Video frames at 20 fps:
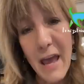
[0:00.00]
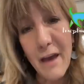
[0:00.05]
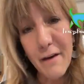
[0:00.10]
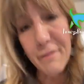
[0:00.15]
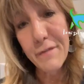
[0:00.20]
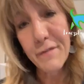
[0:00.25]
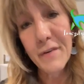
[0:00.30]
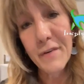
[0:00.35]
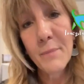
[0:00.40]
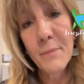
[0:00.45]

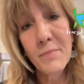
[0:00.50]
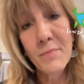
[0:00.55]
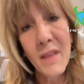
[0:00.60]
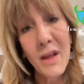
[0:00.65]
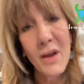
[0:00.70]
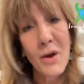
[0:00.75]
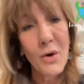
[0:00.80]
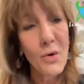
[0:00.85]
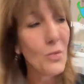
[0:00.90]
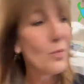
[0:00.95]
If
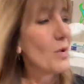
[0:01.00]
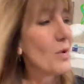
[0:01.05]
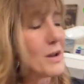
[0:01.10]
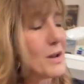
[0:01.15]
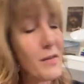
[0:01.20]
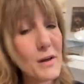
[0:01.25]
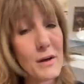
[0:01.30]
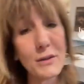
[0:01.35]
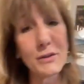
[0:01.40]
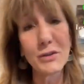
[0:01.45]
one
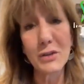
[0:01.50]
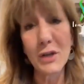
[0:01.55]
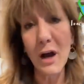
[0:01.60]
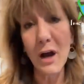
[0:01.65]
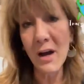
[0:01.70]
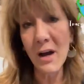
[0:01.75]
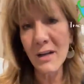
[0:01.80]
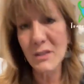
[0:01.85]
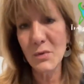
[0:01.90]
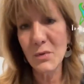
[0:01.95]
of those
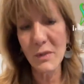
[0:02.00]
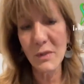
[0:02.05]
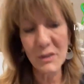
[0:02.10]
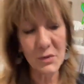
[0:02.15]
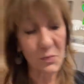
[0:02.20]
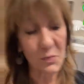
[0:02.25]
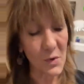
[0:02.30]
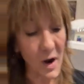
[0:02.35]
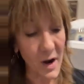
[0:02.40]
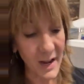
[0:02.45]
dogs
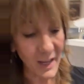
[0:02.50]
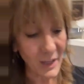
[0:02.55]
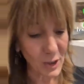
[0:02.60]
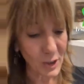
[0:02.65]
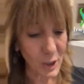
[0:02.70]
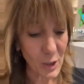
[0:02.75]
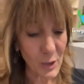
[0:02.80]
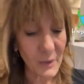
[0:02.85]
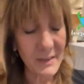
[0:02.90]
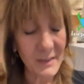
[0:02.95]
was
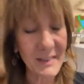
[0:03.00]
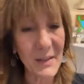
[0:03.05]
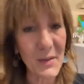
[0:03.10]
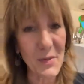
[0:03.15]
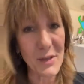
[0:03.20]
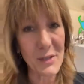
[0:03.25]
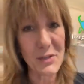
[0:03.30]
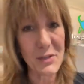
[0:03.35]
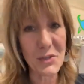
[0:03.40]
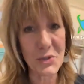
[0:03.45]
running loose
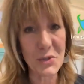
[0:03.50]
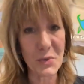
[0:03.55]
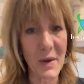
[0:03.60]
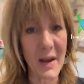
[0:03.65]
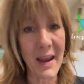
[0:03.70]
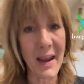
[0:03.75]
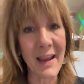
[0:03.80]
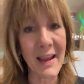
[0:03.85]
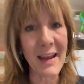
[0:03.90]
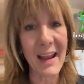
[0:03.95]
in the
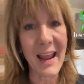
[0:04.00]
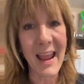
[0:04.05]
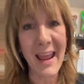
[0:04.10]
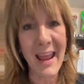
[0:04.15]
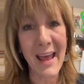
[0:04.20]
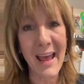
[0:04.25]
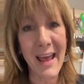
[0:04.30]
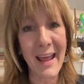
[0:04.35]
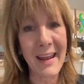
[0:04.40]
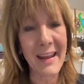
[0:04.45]
street,
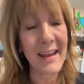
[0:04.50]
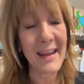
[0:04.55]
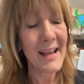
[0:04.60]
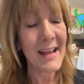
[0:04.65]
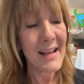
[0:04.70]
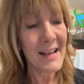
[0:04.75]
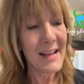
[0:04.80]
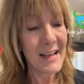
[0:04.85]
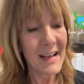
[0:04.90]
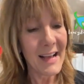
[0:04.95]
and
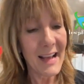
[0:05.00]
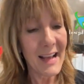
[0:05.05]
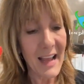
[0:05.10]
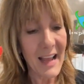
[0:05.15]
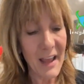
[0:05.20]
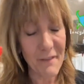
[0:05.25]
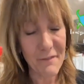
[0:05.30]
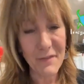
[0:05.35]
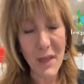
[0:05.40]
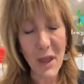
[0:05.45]

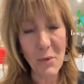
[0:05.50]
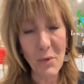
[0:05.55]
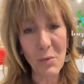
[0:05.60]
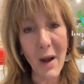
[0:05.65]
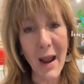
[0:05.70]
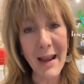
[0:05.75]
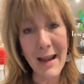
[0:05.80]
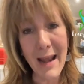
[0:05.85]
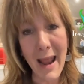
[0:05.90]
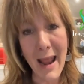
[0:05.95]
if they
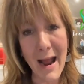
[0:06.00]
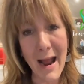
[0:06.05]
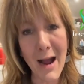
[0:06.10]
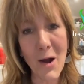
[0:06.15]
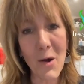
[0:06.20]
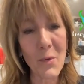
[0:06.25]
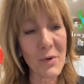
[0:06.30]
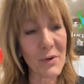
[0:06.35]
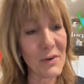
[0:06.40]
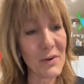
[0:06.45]
right
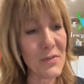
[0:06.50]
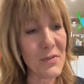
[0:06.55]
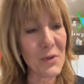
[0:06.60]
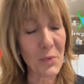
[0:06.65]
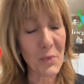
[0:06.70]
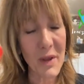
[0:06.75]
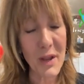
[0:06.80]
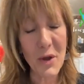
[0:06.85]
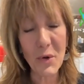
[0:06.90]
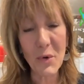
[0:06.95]
now were in the
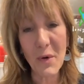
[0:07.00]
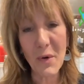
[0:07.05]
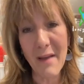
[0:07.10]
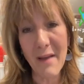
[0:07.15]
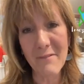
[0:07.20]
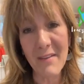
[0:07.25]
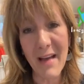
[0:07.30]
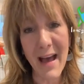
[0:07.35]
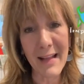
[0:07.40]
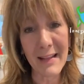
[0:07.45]
Rio
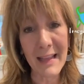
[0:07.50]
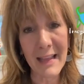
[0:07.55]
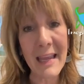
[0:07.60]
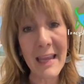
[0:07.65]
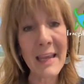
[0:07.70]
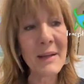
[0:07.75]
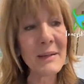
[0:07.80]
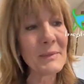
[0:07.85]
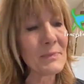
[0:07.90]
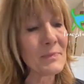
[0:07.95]
Grande
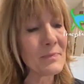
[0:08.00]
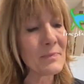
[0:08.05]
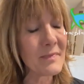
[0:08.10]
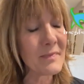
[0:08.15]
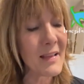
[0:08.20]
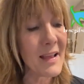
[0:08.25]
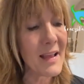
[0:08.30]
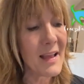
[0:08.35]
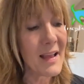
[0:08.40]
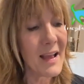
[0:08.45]
Valley,
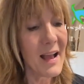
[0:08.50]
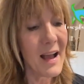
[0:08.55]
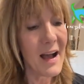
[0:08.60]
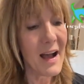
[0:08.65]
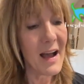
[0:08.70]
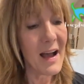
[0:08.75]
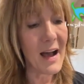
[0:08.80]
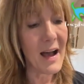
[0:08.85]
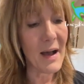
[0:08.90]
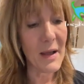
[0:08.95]

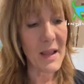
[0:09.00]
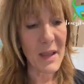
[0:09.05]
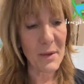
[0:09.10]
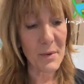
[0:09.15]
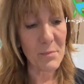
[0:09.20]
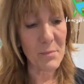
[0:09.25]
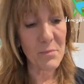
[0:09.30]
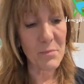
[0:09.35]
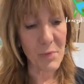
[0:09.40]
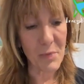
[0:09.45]

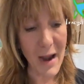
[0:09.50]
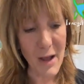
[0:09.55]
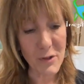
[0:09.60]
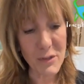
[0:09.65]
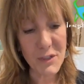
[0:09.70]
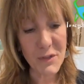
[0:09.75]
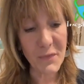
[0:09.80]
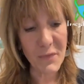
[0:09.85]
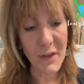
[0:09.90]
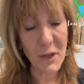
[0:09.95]
in
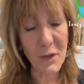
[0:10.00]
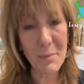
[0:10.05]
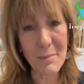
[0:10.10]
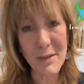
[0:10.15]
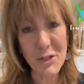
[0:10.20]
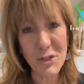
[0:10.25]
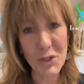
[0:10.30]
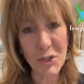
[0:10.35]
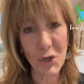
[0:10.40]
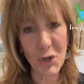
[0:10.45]
Brownsville,
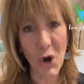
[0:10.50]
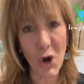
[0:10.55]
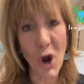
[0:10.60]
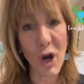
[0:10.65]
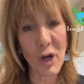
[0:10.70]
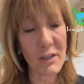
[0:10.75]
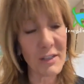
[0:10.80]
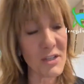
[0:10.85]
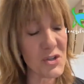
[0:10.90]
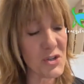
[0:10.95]
Mission, or
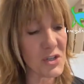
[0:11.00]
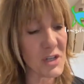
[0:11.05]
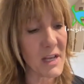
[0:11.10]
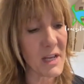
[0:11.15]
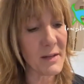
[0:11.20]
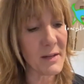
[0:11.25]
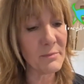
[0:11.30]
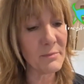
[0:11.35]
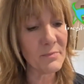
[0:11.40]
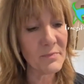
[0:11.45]

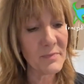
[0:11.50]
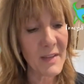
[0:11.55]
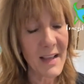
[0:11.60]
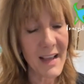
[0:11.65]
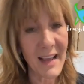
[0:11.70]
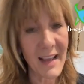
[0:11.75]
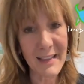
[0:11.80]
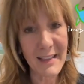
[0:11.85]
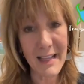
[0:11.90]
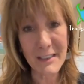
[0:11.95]
Harlingen,
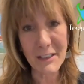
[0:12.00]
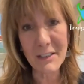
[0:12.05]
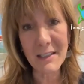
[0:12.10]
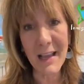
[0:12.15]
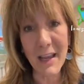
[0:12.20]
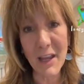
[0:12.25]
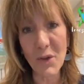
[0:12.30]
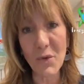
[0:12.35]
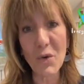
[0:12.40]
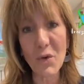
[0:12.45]
and let's
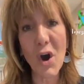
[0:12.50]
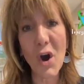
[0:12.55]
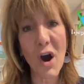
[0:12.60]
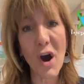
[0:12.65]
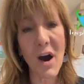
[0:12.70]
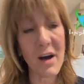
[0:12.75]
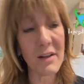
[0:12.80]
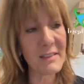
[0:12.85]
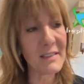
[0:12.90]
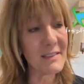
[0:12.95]
say you
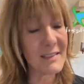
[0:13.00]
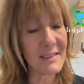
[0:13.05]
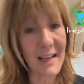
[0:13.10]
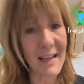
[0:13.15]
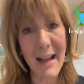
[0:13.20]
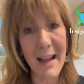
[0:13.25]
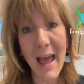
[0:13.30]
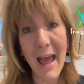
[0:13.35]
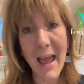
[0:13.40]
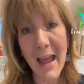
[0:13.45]
called and
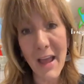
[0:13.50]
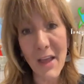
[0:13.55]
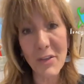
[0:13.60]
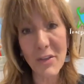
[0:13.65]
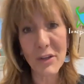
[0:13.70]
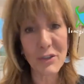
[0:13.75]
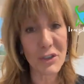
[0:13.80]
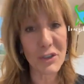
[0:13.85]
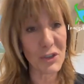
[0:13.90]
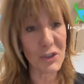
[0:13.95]
said, hey,
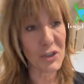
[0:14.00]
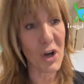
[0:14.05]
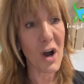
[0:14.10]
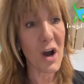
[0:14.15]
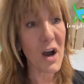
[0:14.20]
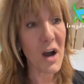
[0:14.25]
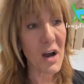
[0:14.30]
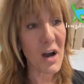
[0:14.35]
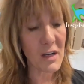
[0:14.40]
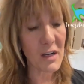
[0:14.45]
there's a
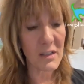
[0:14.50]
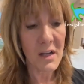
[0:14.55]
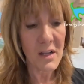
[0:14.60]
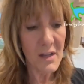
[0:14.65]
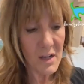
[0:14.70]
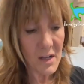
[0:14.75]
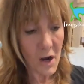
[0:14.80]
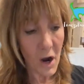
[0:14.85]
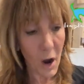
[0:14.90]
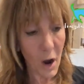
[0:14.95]
dog,
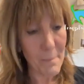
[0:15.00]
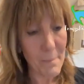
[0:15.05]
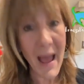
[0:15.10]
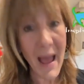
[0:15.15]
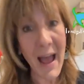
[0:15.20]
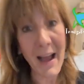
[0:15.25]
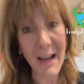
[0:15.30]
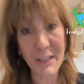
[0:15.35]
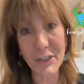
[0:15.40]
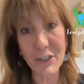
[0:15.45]
a
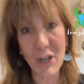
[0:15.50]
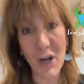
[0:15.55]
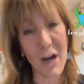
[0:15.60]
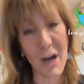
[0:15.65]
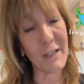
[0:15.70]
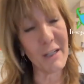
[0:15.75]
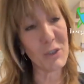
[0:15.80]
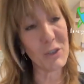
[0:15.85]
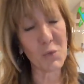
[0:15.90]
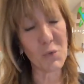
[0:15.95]
pack of
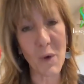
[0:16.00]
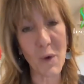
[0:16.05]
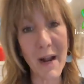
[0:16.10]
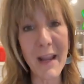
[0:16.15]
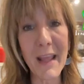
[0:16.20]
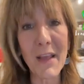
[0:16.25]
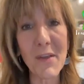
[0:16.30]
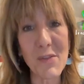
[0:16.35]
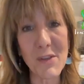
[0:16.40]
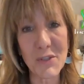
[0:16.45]
dogs
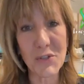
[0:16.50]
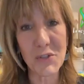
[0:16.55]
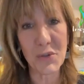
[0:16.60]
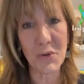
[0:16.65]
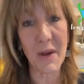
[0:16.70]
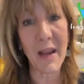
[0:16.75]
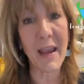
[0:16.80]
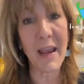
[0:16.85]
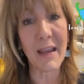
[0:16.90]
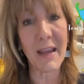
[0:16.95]
running in the
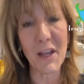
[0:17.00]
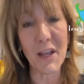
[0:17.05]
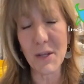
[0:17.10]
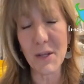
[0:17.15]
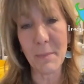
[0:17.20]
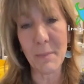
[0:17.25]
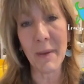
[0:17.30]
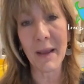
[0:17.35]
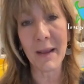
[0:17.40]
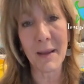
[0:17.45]
street, can
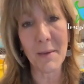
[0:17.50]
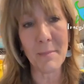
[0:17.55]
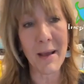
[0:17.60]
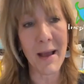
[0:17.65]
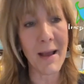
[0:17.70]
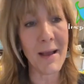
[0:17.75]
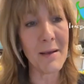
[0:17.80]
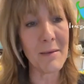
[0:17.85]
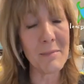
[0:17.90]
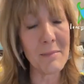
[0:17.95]
you pick them
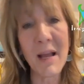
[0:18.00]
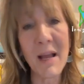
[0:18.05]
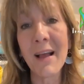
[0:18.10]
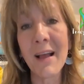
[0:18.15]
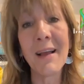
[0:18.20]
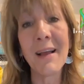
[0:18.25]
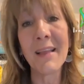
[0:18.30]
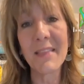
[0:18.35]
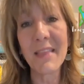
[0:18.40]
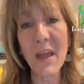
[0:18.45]
up?
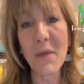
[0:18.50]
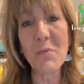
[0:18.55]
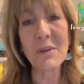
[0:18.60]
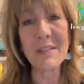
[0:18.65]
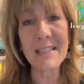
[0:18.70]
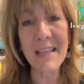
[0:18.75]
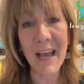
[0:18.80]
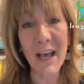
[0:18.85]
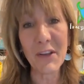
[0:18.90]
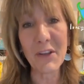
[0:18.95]
They
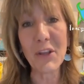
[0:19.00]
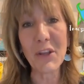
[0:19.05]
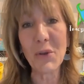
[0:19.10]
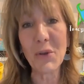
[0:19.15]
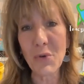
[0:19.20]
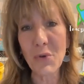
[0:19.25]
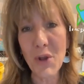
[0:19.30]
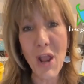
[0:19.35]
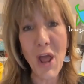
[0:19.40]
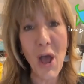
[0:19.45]
would tell
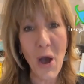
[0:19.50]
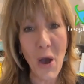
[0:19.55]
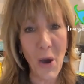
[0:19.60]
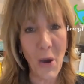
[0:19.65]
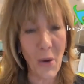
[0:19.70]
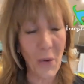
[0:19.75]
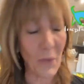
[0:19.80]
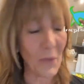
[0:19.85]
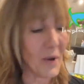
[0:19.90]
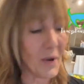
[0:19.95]
you
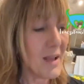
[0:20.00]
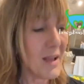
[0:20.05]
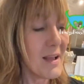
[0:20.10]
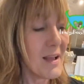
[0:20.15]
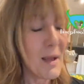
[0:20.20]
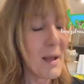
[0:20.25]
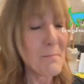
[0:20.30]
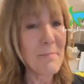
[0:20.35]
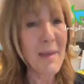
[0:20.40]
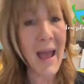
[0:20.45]
no.
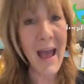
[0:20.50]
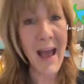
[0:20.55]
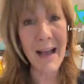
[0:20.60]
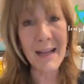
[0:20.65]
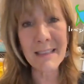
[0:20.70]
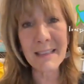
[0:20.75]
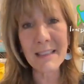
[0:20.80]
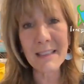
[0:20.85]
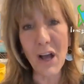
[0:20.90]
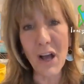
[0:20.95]

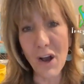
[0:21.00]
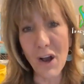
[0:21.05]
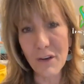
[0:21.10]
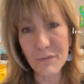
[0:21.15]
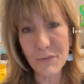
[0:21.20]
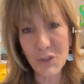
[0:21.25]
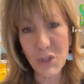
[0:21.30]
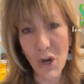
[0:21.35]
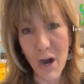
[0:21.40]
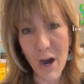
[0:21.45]
Packs
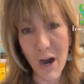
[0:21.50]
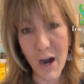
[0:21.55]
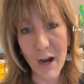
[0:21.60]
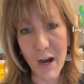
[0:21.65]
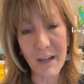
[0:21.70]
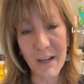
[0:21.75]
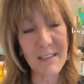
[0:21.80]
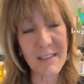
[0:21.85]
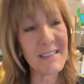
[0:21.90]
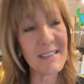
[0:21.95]
of
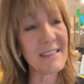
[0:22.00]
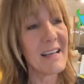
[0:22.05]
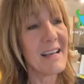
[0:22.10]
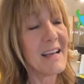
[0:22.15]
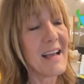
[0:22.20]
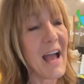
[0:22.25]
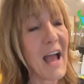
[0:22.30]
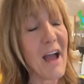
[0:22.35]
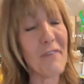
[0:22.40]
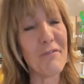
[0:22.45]
dogs
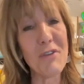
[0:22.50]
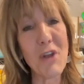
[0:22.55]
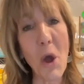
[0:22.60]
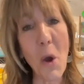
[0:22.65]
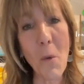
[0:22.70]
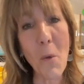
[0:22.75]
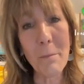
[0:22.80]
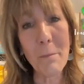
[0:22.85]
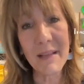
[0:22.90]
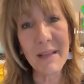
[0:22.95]
have
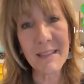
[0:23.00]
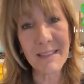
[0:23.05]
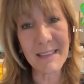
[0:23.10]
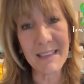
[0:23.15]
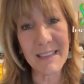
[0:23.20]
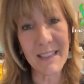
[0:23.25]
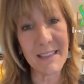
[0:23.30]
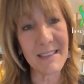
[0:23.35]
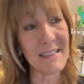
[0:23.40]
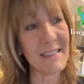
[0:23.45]
no
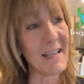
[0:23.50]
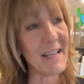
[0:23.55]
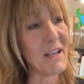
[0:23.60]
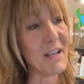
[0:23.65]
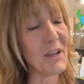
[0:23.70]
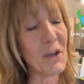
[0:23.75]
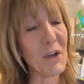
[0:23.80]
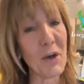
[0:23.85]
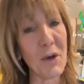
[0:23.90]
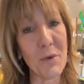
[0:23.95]
business
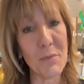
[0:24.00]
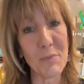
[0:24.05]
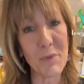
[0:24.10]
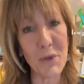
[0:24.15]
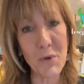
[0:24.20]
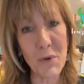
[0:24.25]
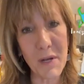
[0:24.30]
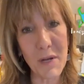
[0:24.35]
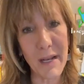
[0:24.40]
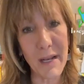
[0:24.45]
in
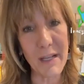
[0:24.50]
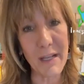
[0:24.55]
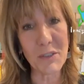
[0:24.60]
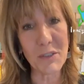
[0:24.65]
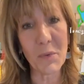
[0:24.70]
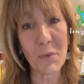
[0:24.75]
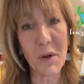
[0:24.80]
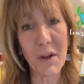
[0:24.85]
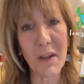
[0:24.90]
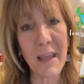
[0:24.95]

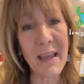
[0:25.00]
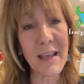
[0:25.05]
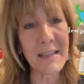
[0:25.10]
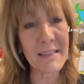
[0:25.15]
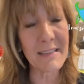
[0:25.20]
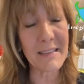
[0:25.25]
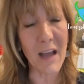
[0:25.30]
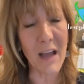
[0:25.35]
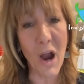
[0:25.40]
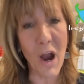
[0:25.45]
communities where
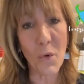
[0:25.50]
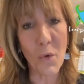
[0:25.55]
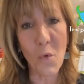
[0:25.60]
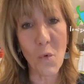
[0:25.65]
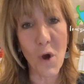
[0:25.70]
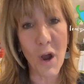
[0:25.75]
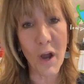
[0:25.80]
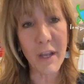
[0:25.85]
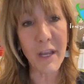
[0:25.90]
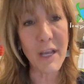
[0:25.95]
kids are
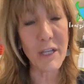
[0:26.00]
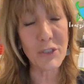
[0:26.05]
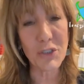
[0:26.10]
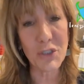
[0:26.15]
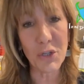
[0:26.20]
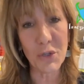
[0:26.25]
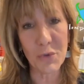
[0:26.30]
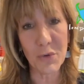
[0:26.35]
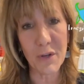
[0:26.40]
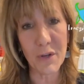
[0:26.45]
walking
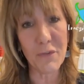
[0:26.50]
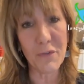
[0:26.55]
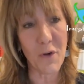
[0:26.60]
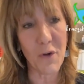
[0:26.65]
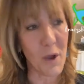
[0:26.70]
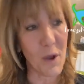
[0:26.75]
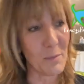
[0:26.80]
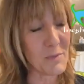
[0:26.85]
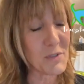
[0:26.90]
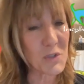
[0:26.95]
to and
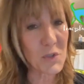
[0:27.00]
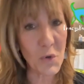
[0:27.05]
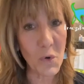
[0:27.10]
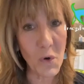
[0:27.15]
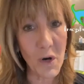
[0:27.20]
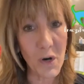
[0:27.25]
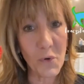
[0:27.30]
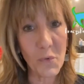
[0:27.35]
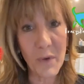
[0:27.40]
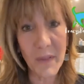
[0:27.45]
from
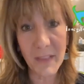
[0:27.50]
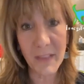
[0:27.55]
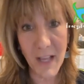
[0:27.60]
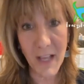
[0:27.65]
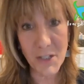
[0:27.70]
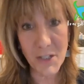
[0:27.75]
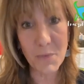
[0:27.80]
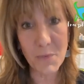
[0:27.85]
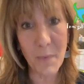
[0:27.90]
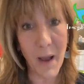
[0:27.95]
school with
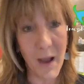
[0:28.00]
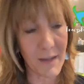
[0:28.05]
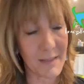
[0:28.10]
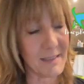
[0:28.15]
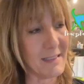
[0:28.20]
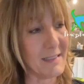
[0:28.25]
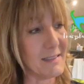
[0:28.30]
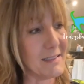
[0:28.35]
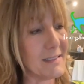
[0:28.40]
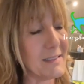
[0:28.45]
lunch
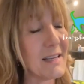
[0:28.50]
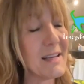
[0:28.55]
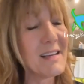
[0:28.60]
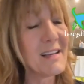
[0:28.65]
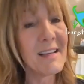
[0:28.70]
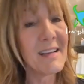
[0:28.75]
boxes.